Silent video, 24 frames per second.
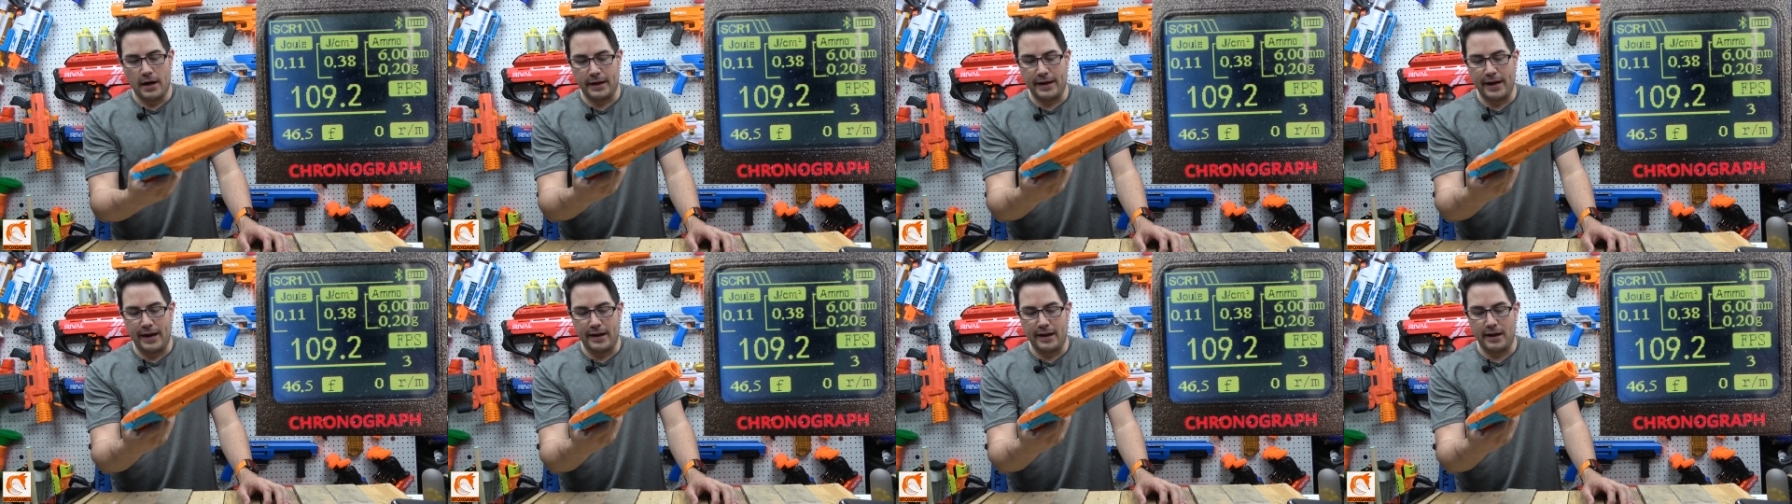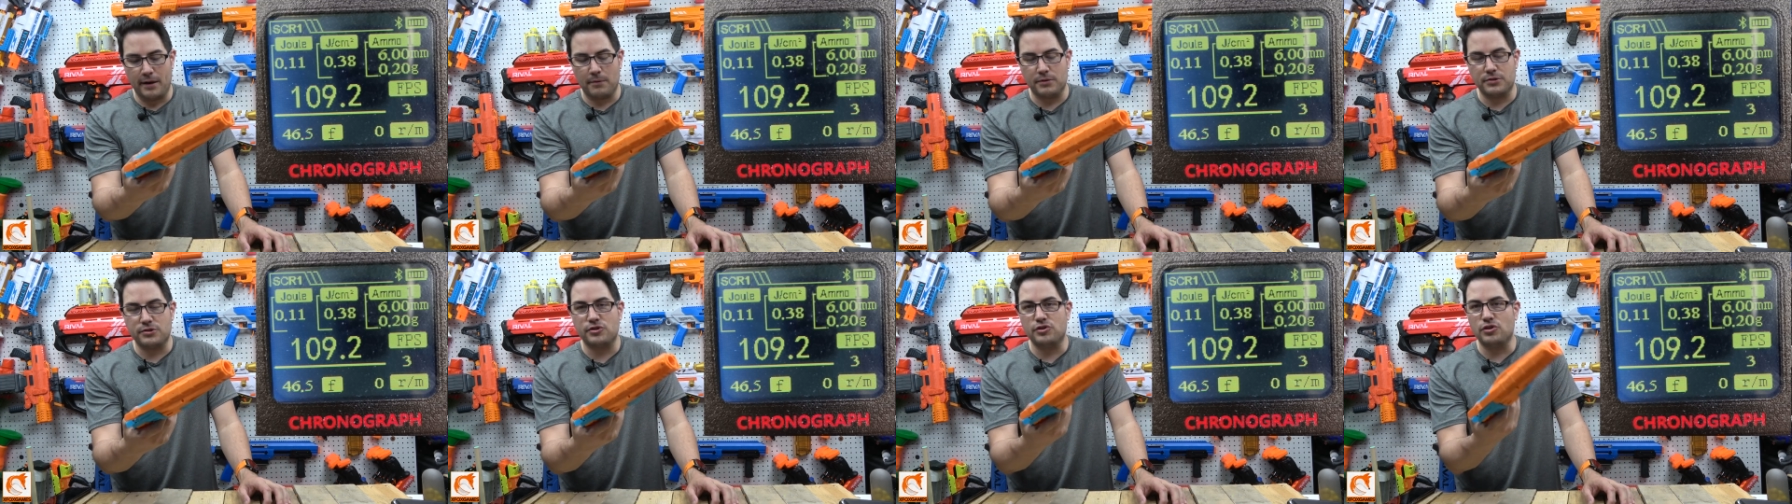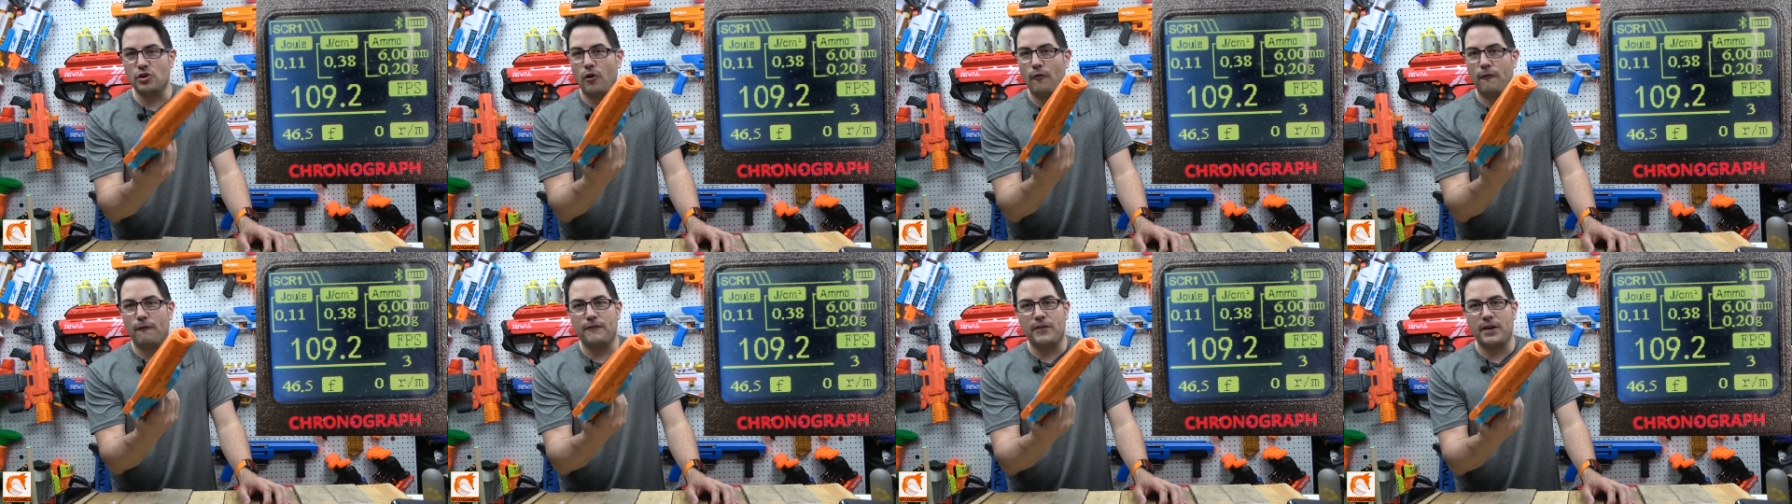again, it was
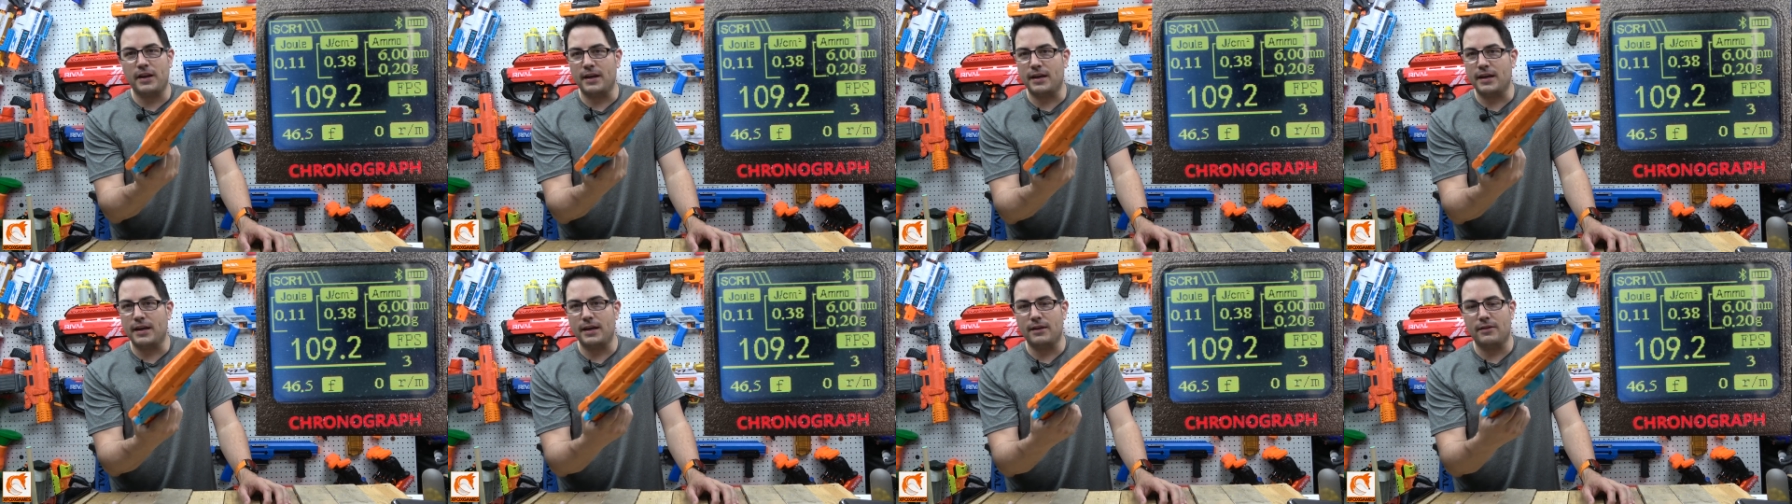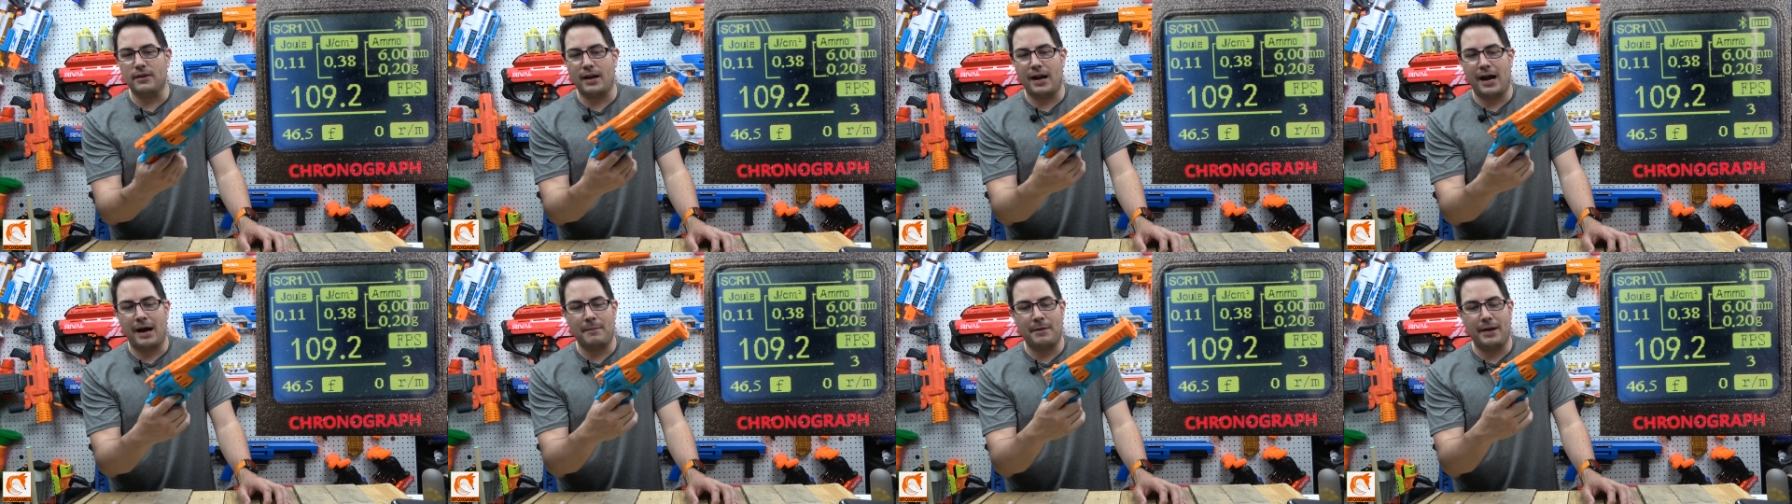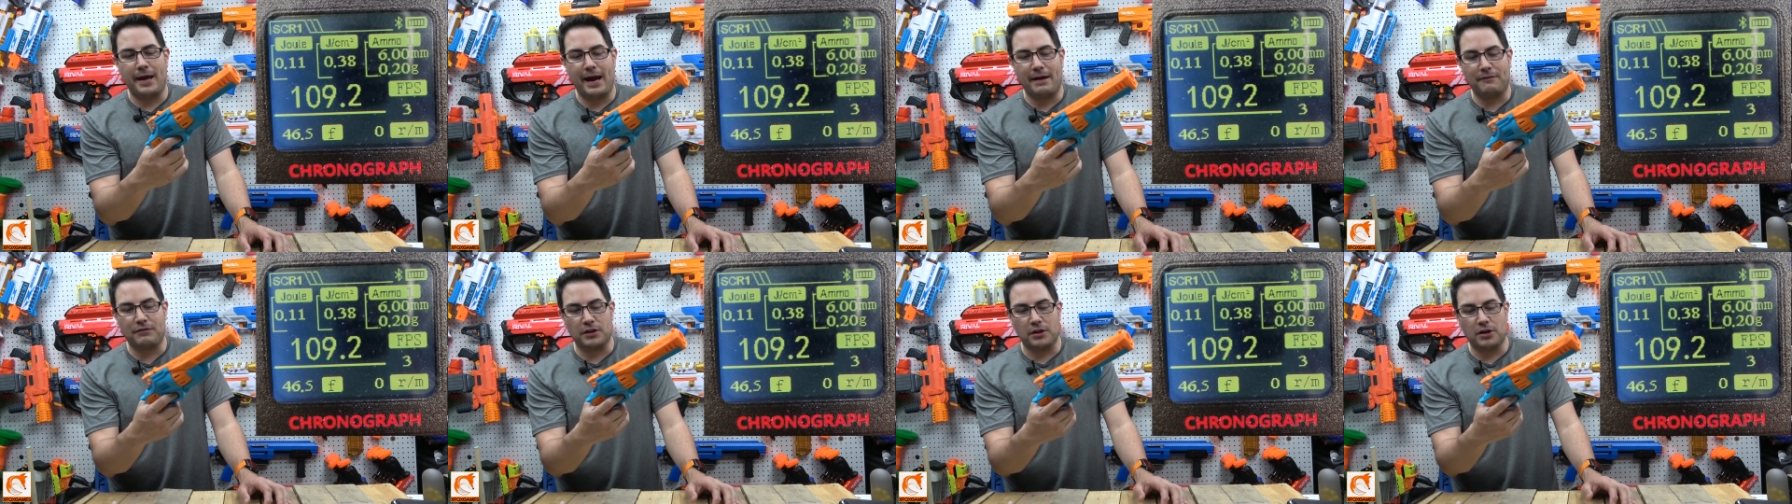so finicky that I'm
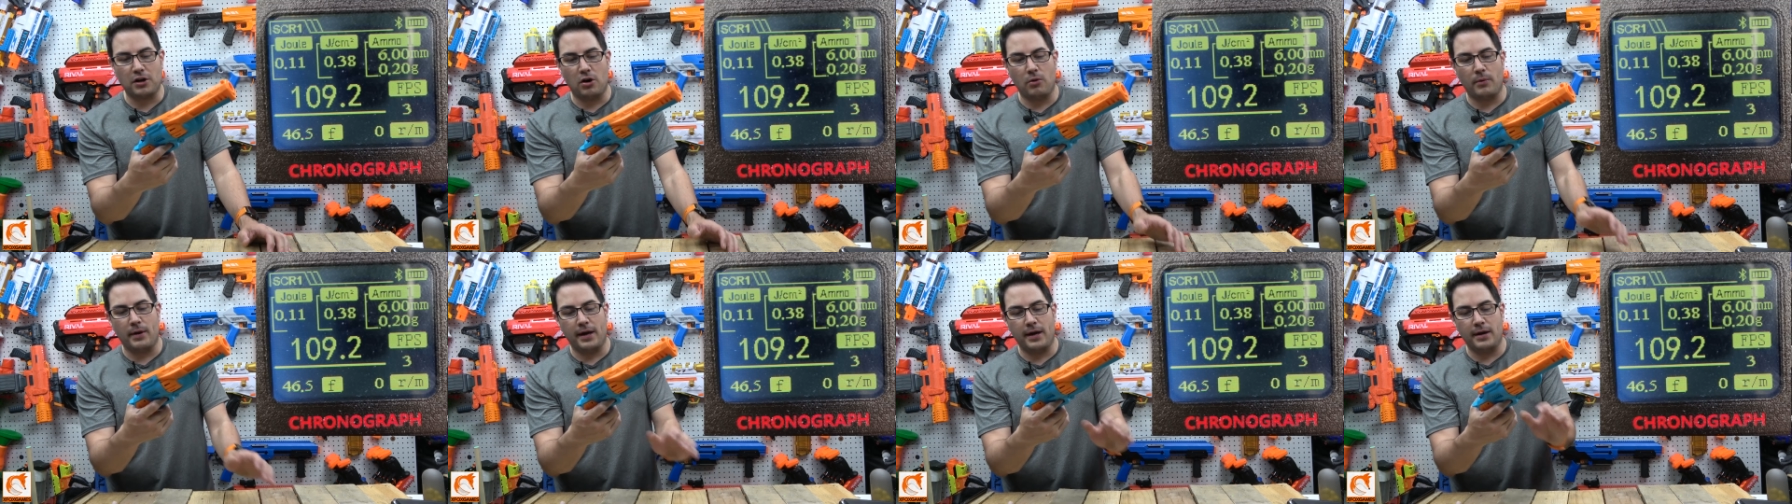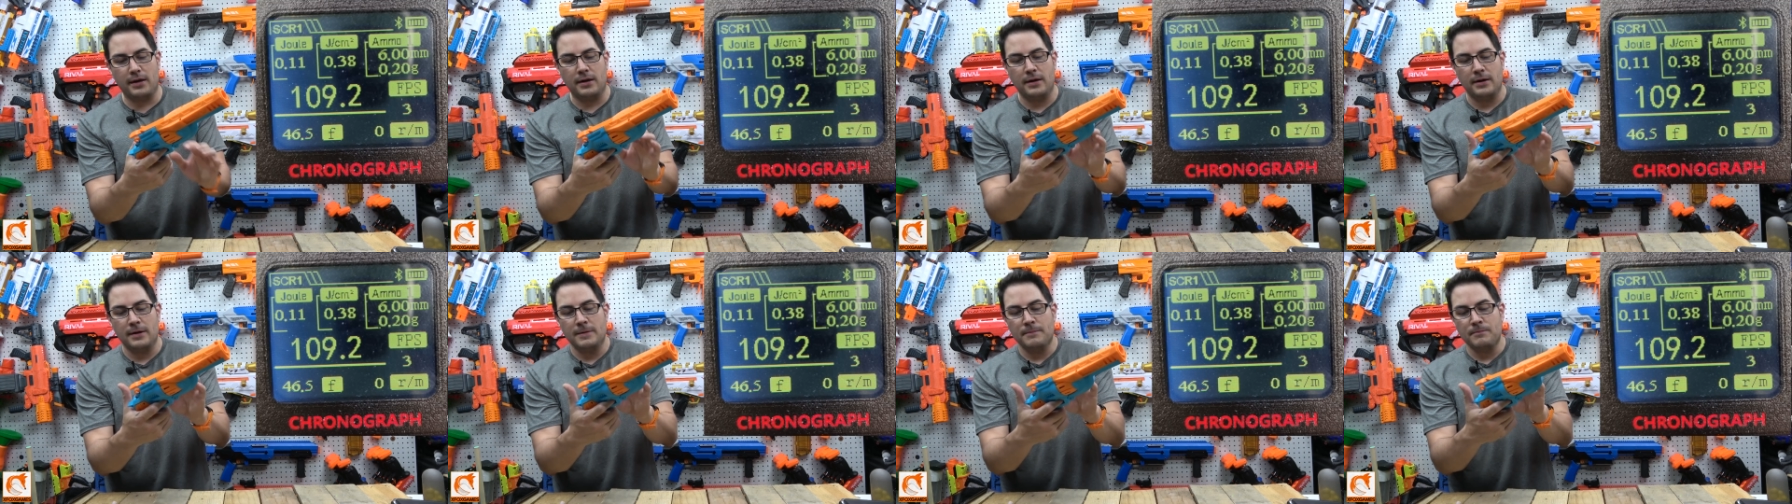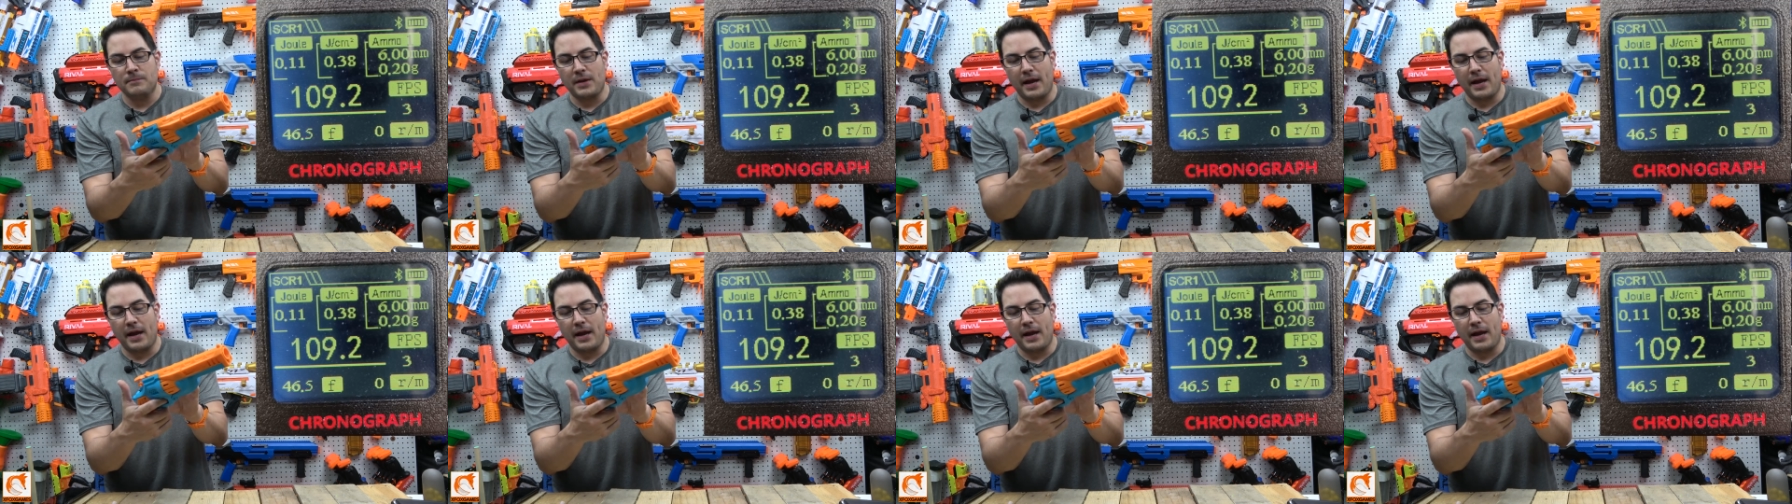gonna have to go in